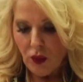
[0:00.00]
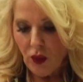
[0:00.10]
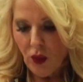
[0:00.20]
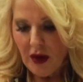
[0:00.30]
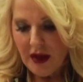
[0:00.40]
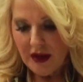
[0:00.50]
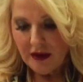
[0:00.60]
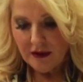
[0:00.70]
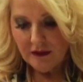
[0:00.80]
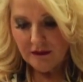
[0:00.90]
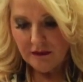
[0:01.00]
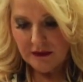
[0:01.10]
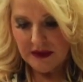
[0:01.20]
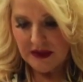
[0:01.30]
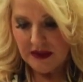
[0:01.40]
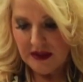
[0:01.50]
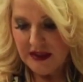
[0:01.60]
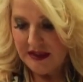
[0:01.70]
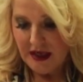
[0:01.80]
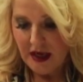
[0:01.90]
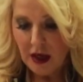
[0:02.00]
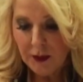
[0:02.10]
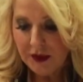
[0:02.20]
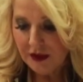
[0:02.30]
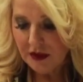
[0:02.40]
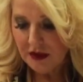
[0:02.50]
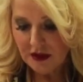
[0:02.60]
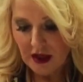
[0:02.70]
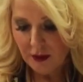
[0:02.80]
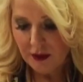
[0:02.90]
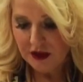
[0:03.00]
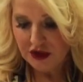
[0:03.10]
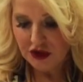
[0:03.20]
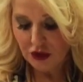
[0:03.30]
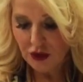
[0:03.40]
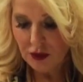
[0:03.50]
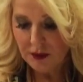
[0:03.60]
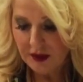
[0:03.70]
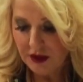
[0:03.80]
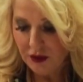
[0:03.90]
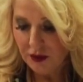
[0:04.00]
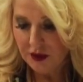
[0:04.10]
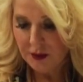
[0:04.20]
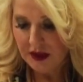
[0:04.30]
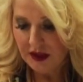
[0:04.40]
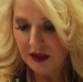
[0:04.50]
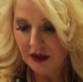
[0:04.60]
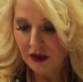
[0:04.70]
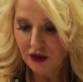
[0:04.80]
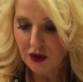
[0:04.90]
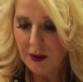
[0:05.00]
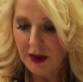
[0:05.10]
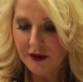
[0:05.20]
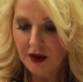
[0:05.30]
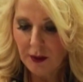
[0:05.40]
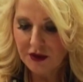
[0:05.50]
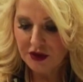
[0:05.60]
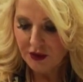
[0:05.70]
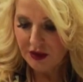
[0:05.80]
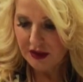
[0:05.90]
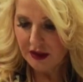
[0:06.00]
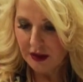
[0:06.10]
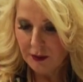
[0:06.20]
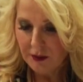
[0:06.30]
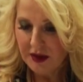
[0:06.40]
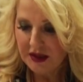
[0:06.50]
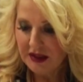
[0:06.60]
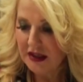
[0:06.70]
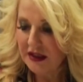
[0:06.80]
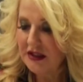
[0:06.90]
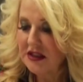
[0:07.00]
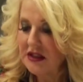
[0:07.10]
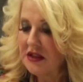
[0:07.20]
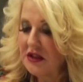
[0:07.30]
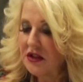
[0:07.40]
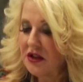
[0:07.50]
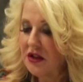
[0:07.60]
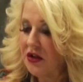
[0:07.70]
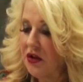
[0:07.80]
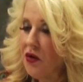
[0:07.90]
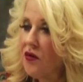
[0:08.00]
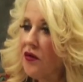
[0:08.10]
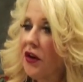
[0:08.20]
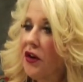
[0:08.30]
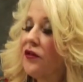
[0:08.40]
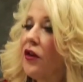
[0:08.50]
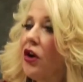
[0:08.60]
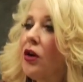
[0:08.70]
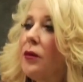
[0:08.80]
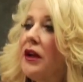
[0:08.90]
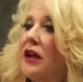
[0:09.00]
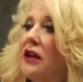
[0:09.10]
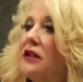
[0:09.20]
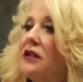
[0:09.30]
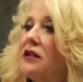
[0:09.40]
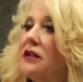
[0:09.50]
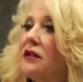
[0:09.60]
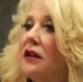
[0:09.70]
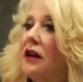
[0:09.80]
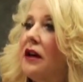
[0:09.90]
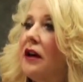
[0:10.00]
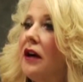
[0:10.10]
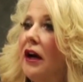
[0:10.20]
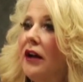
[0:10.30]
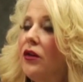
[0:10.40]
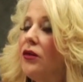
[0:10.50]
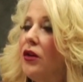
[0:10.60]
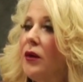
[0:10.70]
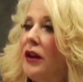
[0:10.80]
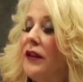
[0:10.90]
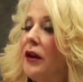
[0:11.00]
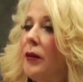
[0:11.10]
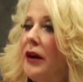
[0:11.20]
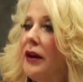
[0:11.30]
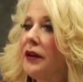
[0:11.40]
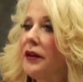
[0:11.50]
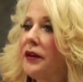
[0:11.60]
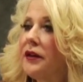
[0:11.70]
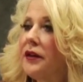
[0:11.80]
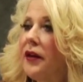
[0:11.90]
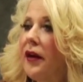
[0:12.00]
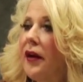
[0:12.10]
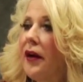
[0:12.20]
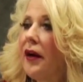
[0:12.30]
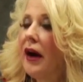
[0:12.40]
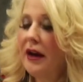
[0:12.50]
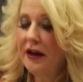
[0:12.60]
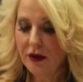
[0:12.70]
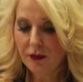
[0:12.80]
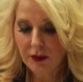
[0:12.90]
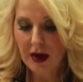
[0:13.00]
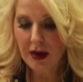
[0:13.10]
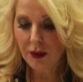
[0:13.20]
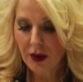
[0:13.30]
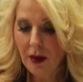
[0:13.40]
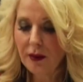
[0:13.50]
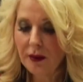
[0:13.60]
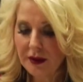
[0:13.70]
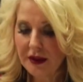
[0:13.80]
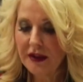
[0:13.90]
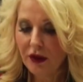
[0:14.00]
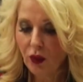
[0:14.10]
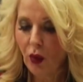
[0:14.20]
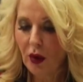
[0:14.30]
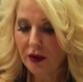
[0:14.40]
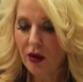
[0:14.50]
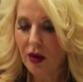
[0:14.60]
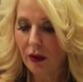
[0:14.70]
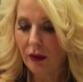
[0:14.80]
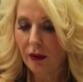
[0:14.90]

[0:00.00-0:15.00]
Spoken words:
When this happened, I would assume it would be learn about the opportunity, but it didn't go very far because I don't know anything about it. I probably did one call.